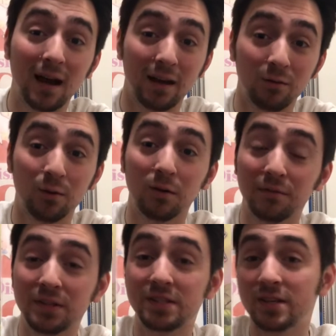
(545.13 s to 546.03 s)
I don't know
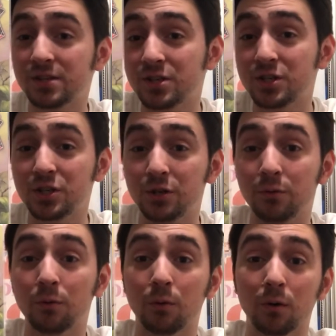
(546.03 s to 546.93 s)
if it's this
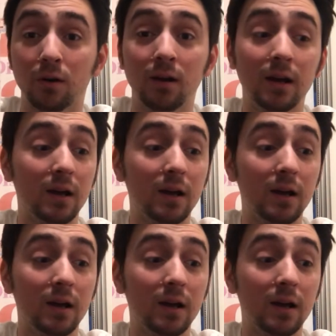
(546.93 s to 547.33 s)
issue or